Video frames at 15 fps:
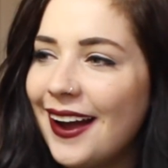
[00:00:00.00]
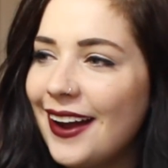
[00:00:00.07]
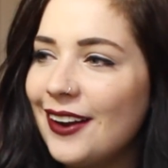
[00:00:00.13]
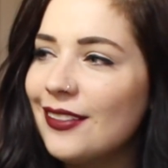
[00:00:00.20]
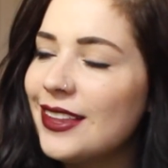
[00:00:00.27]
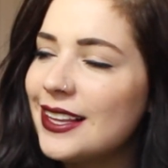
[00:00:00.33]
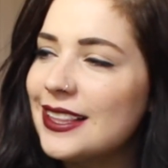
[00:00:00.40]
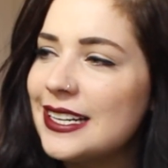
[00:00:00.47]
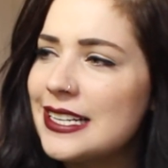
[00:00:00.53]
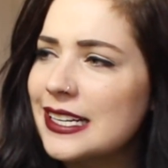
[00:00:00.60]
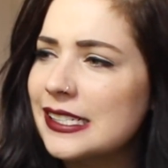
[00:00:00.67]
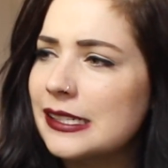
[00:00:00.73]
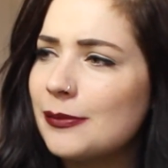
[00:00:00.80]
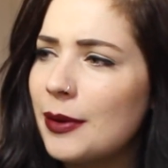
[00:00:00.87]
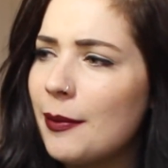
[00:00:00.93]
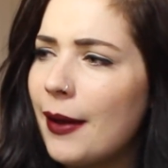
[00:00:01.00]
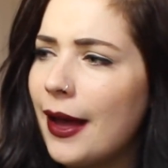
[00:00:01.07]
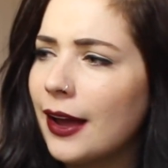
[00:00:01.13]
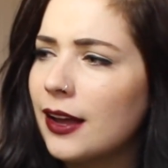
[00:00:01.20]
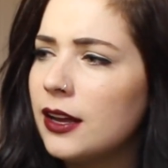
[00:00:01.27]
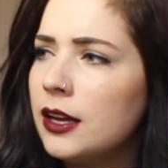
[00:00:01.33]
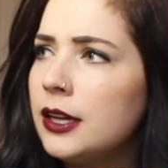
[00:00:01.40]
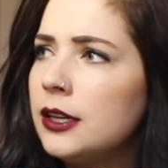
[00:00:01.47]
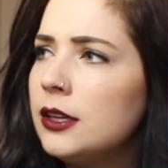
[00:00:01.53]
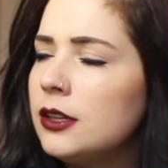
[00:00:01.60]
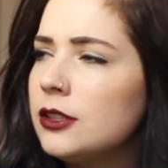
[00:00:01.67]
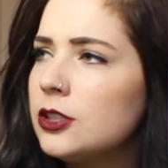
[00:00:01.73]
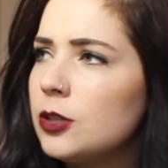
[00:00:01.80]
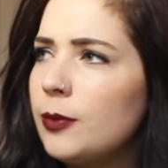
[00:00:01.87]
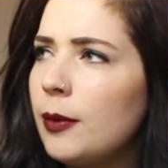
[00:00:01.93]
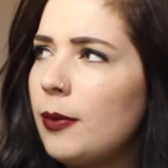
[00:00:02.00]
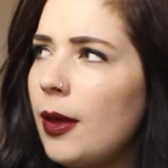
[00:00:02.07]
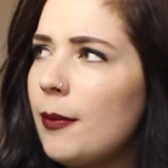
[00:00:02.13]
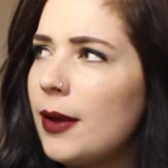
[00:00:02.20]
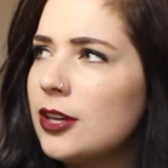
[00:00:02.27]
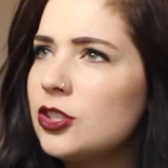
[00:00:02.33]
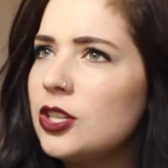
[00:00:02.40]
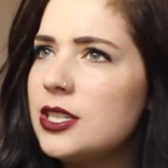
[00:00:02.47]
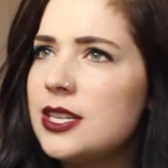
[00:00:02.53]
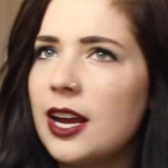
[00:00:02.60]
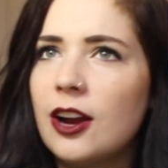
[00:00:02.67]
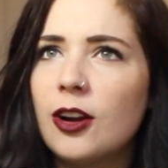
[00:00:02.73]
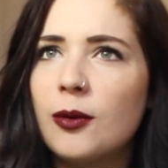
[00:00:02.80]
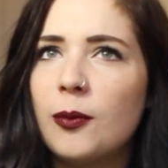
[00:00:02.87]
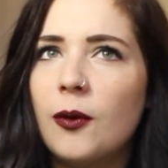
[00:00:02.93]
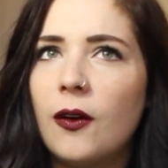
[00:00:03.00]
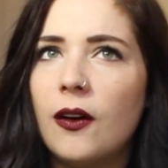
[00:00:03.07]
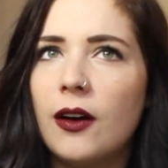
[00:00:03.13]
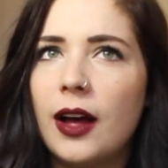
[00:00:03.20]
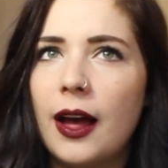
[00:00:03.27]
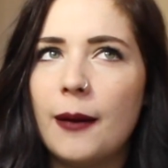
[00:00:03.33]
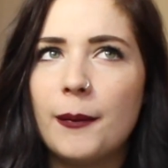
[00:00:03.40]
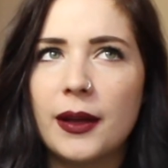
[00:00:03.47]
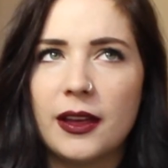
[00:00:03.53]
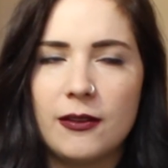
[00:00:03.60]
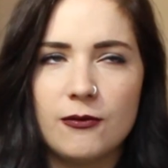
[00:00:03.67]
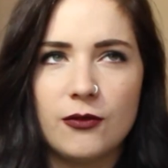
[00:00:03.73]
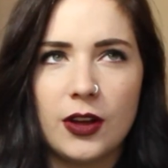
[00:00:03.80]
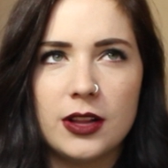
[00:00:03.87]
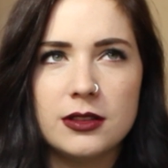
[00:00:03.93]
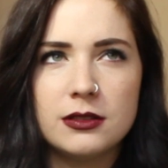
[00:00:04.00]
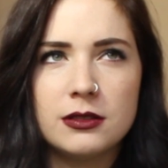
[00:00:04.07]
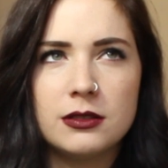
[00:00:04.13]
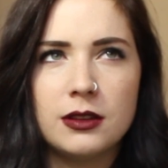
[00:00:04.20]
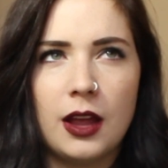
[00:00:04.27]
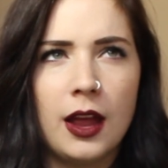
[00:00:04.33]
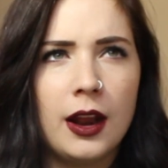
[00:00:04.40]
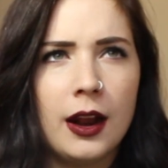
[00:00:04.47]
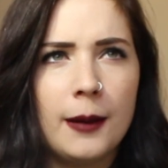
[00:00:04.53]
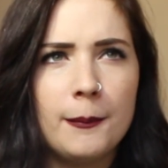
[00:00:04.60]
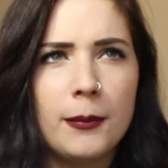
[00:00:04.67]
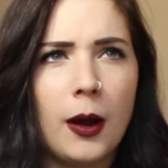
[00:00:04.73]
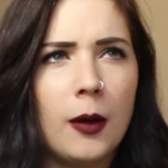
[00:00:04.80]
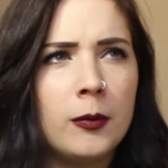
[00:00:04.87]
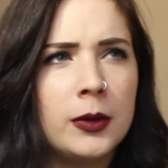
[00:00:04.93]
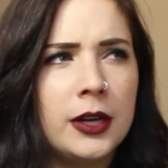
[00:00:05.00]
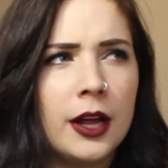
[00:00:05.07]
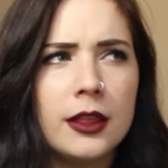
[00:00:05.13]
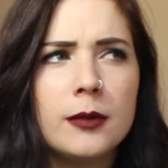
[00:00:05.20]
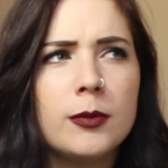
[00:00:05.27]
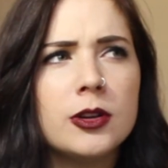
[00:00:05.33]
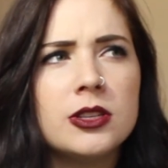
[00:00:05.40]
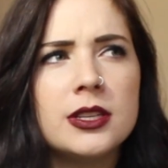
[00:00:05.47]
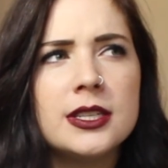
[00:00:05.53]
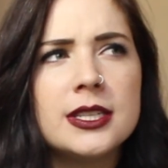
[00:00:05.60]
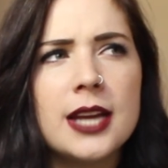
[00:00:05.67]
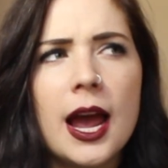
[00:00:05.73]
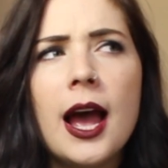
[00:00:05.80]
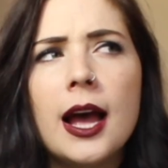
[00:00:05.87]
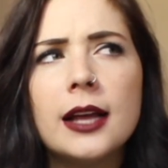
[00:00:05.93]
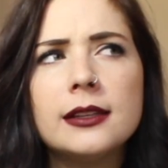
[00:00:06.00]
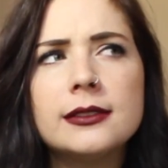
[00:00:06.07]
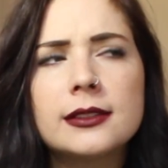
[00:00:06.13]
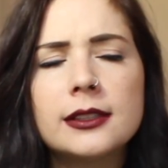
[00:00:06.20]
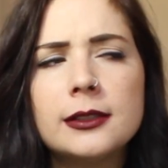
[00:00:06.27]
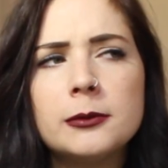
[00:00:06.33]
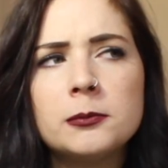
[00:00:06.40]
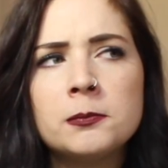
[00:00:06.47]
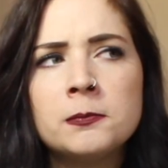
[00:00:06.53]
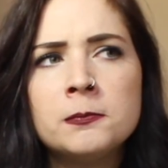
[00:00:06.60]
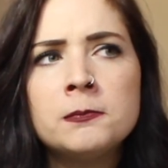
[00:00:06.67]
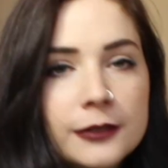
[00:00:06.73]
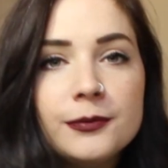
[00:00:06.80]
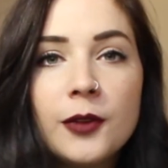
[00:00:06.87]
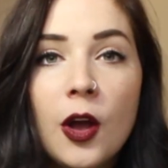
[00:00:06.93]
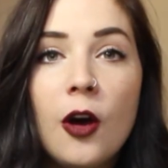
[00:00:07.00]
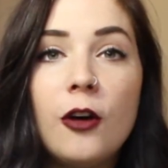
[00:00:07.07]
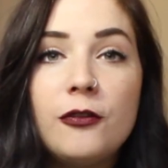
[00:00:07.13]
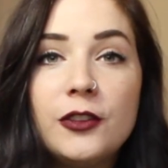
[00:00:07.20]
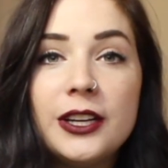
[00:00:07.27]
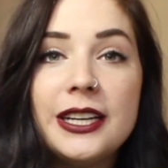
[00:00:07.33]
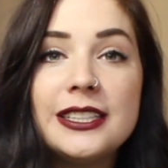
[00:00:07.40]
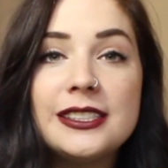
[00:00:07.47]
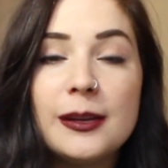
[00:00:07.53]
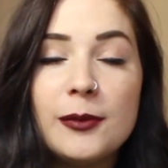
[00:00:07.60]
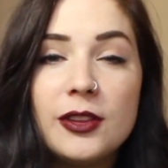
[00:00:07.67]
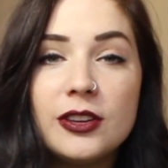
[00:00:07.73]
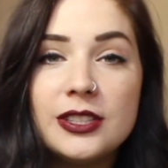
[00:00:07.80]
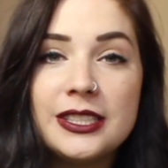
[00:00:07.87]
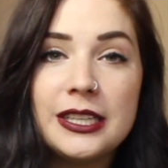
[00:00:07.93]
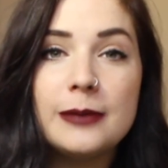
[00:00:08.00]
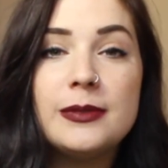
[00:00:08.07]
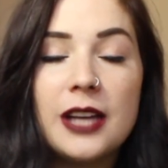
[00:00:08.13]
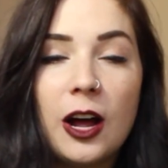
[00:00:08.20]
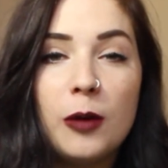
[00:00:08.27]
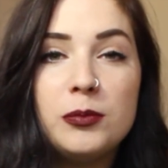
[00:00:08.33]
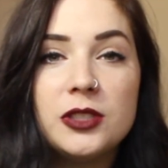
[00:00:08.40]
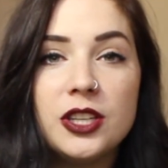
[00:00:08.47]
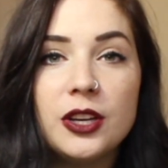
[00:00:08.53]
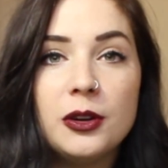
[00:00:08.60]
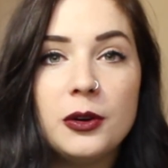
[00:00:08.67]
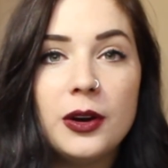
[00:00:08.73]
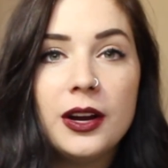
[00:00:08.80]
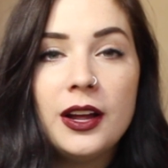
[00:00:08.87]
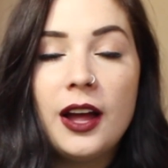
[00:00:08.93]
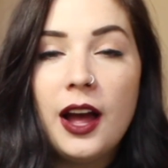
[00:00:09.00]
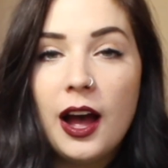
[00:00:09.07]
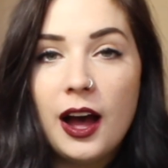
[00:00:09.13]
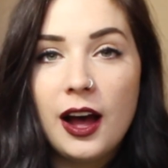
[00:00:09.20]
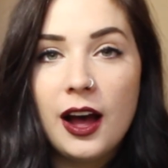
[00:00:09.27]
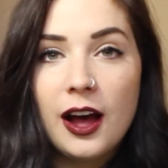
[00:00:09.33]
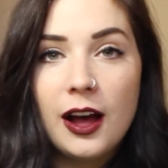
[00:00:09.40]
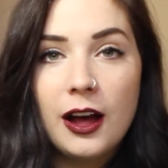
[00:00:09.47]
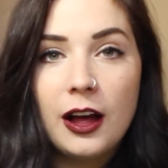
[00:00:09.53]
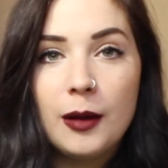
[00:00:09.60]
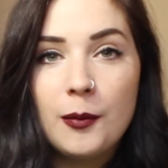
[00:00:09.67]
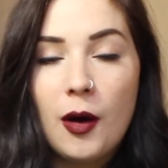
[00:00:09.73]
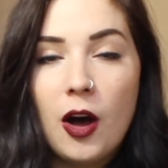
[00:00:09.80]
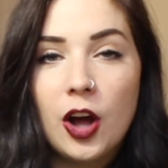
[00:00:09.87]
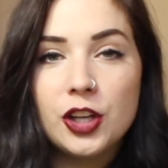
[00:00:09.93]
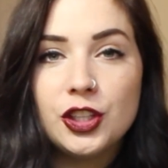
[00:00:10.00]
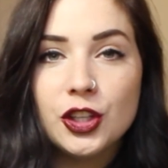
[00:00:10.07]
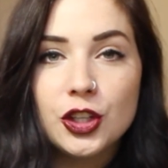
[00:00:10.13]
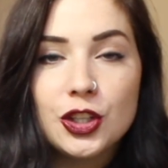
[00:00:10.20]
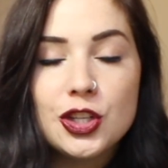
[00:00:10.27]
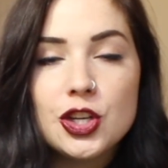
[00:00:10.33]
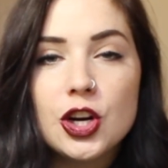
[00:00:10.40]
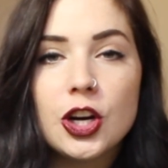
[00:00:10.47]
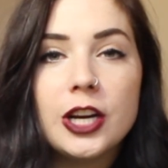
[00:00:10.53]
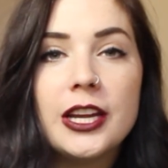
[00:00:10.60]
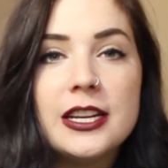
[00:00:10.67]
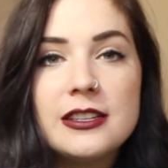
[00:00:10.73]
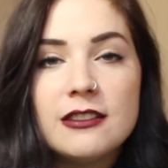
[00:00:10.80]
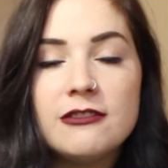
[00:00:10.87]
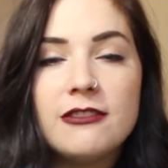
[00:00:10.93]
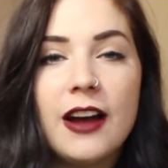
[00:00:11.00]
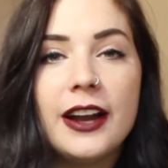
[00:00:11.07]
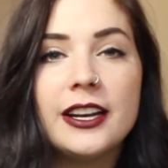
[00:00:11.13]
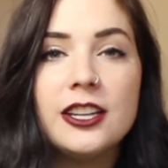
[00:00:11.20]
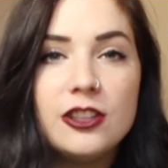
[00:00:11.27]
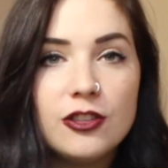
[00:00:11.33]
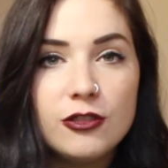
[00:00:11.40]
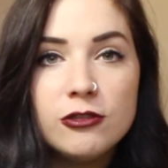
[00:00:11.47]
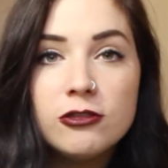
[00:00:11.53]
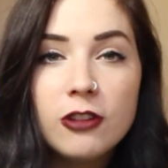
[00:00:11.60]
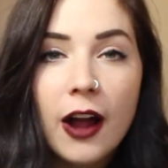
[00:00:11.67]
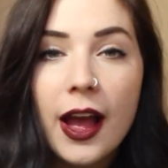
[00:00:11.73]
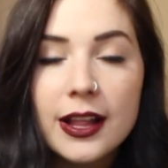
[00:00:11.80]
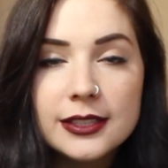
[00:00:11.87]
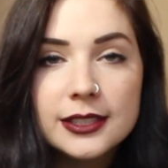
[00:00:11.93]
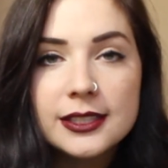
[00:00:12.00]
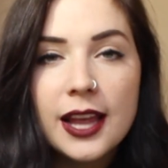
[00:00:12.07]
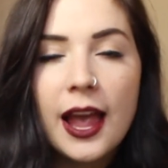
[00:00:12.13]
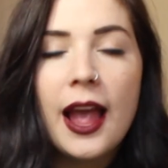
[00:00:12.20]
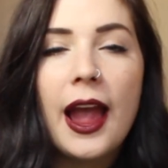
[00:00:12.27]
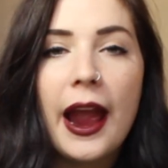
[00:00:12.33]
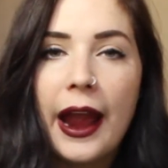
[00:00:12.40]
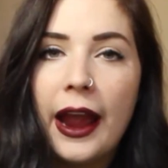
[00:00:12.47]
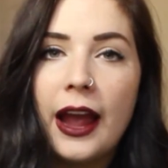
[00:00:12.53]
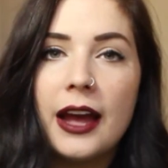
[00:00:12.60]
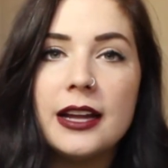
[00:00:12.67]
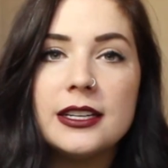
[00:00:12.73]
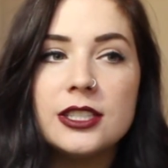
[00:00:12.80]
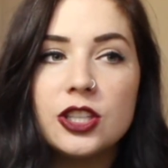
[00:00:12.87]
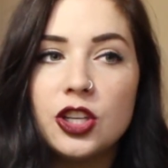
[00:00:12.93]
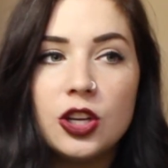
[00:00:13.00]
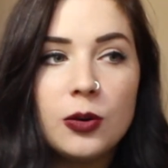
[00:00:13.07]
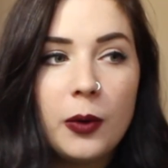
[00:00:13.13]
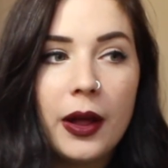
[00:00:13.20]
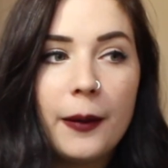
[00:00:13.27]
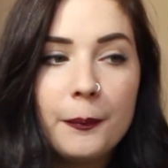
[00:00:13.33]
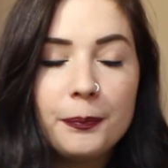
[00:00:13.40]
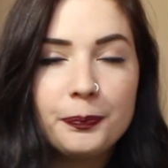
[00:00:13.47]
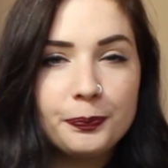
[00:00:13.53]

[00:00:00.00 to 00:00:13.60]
don't think they texted me back. So maybe I'm actually terrible at making friends and I'm probably not the person to ask. Hopefully some of those tips helped you on your journey to finding new friends. And you know what?